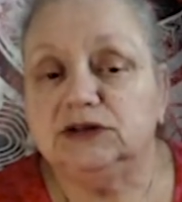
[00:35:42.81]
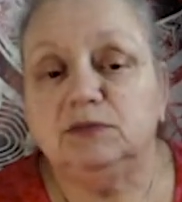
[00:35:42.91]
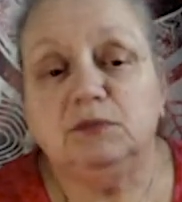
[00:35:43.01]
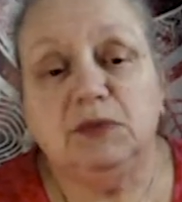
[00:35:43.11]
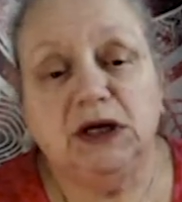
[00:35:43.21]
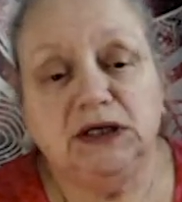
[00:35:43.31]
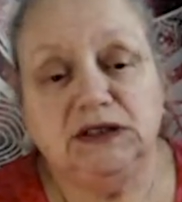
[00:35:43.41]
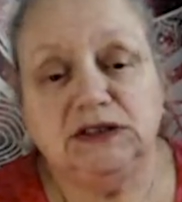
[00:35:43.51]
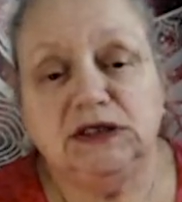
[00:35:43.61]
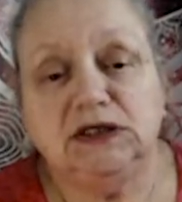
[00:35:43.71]
may
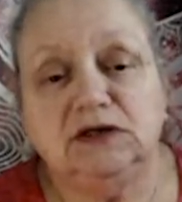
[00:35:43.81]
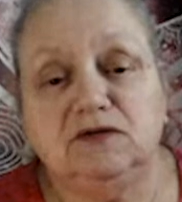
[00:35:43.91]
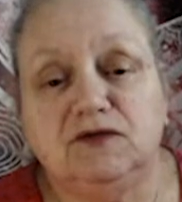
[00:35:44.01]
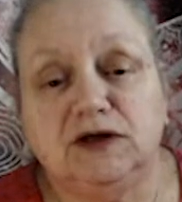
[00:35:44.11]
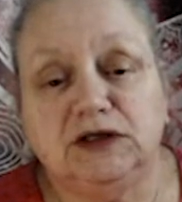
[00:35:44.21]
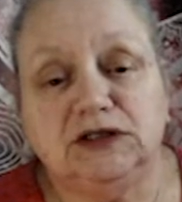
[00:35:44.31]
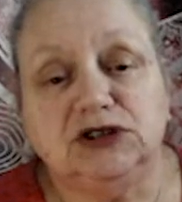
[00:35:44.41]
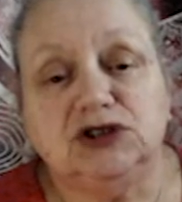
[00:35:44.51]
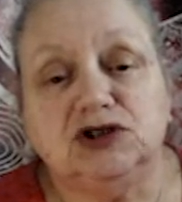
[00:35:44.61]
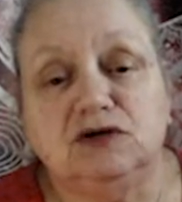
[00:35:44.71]
take advantage
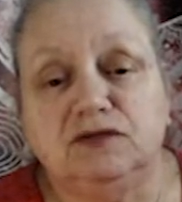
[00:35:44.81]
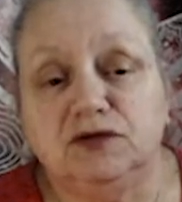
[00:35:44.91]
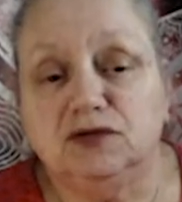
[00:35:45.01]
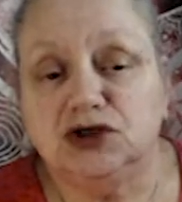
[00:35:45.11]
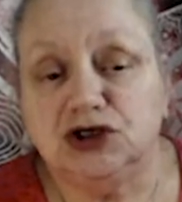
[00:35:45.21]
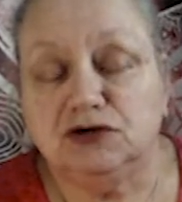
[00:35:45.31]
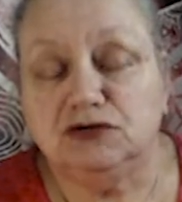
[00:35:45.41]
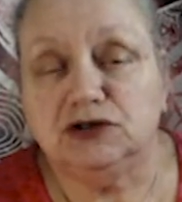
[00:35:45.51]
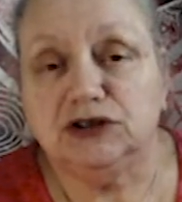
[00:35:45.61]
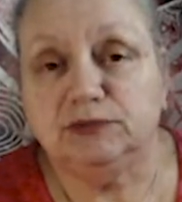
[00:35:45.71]
of your
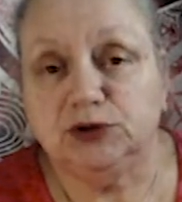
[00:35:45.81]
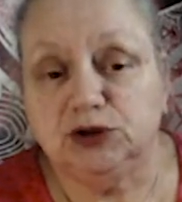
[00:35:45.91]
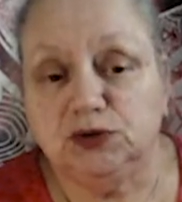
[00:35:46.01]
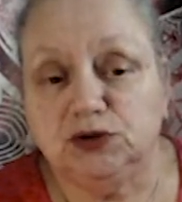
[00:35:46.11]
generous mood.